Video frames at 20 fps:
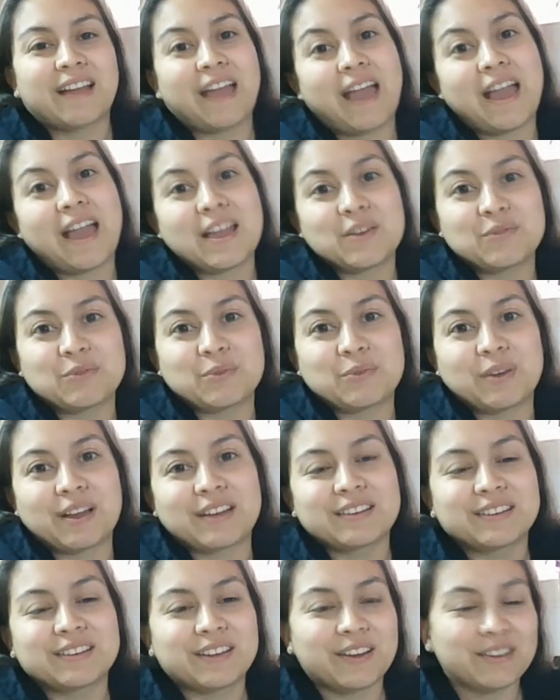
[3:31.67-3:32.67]
Hi
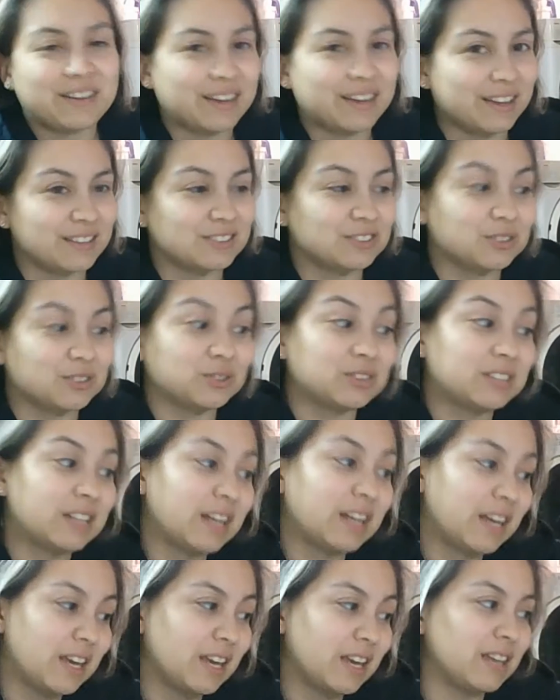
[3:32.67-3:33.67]
everyone. Okay, so
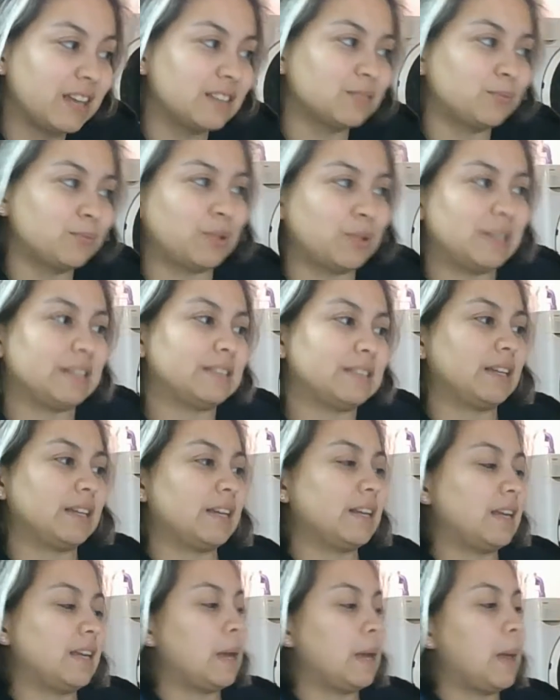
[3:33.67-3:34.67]
today is pretty
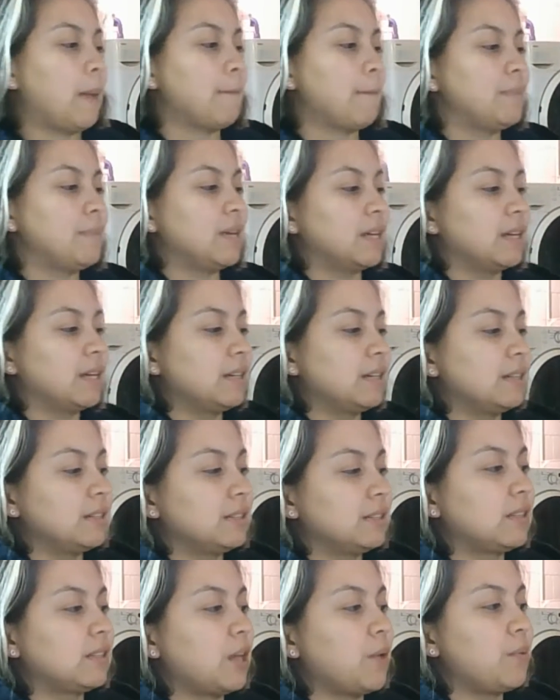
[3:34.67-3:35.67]
exciting
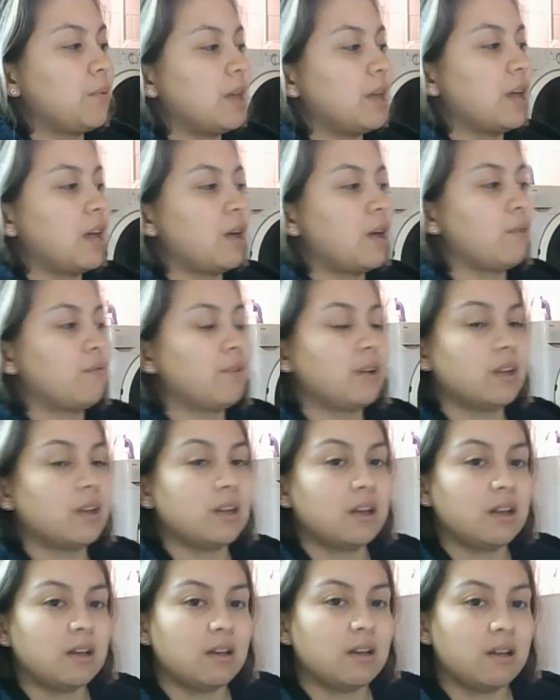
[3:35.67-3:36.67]
because we have
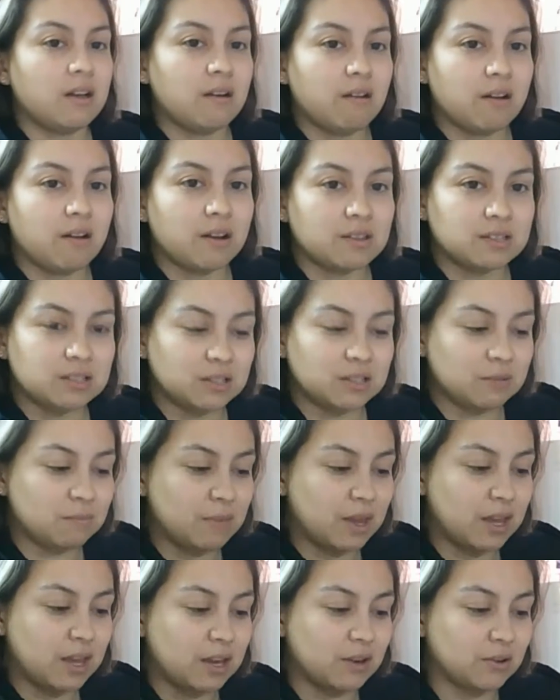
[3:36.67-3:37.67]

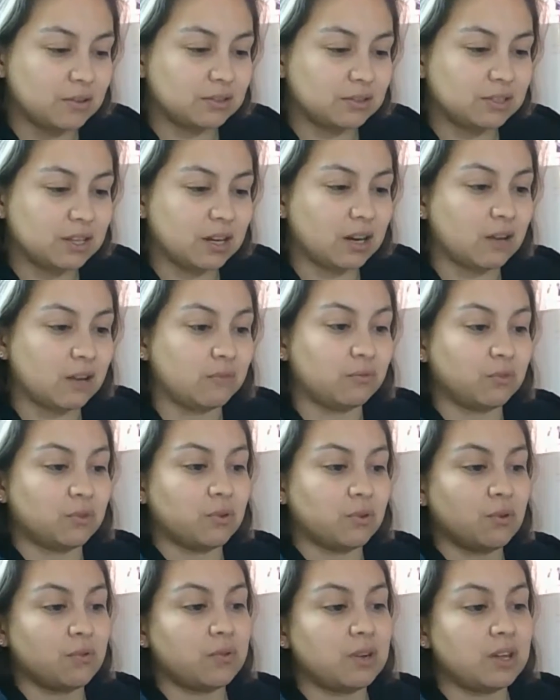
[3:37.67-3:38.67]
tomatoes that have
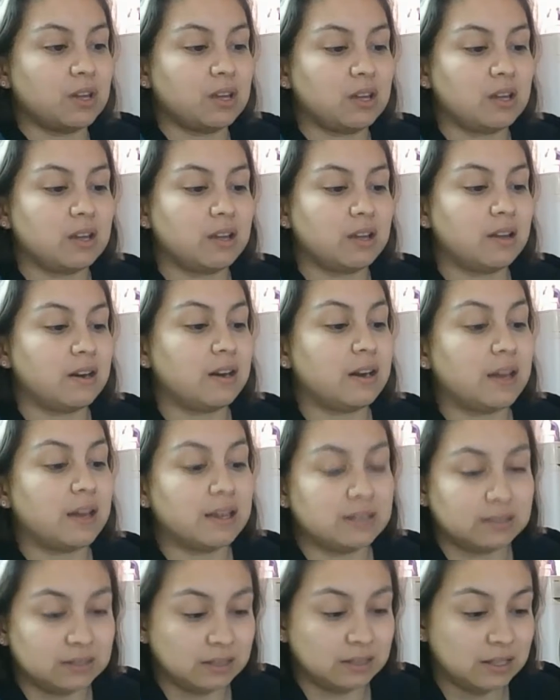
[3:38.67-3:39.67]
grown
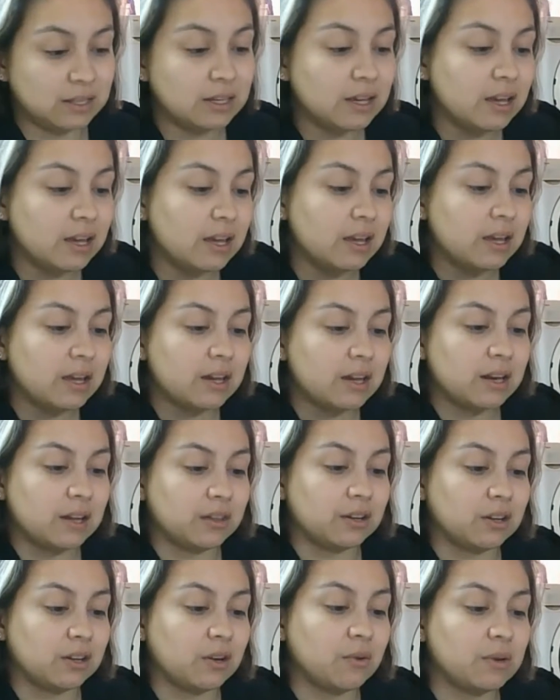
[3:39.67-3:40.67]
nicely. Now
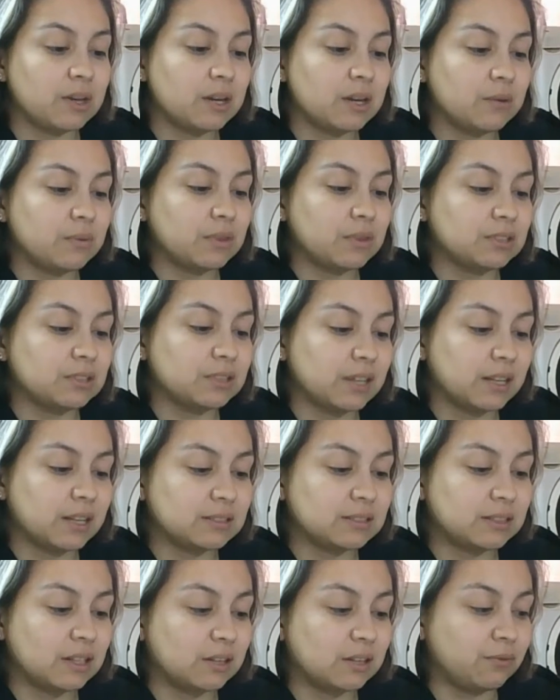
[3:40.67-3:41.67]
they're going in with their
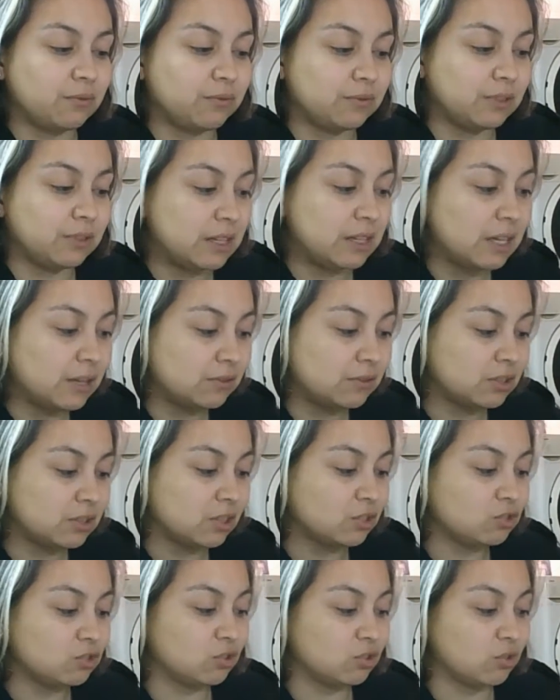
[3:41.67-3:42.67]
second set of leaves,
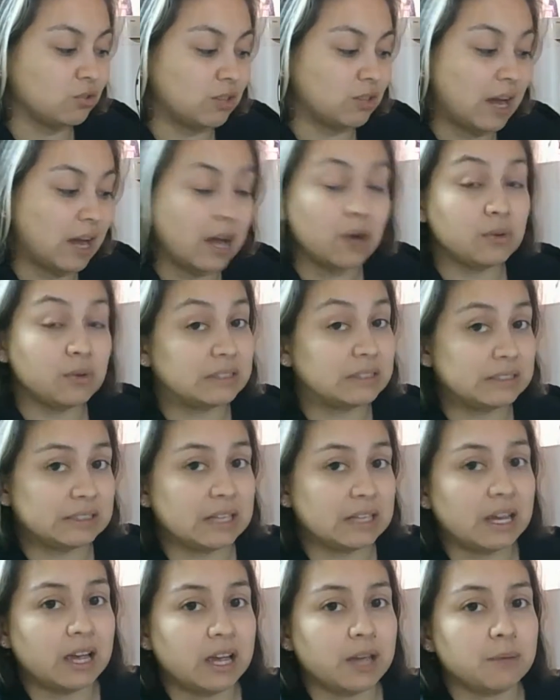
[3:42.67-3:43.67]
so now is
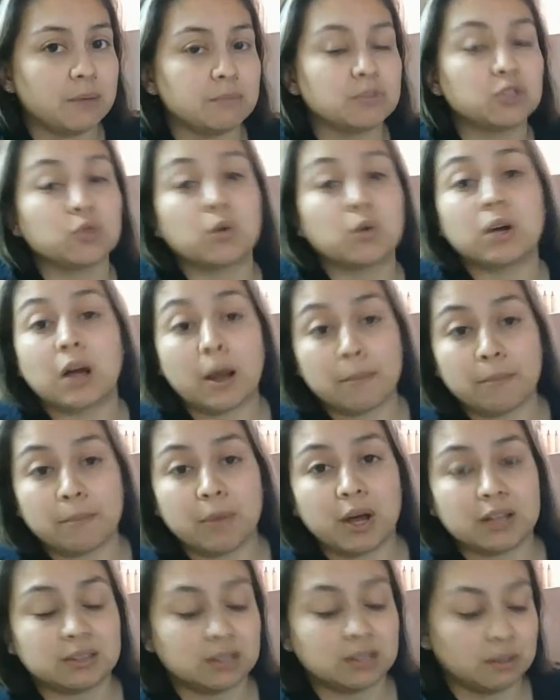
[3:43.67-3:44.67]
the time to
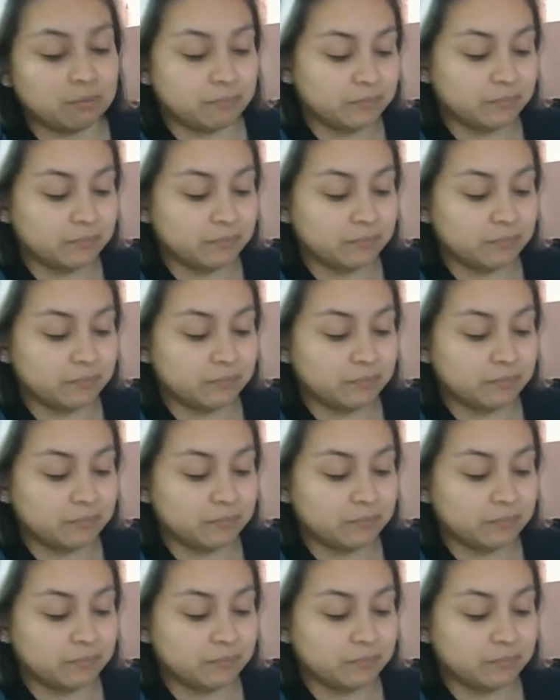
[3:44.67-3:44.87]
up-pot them.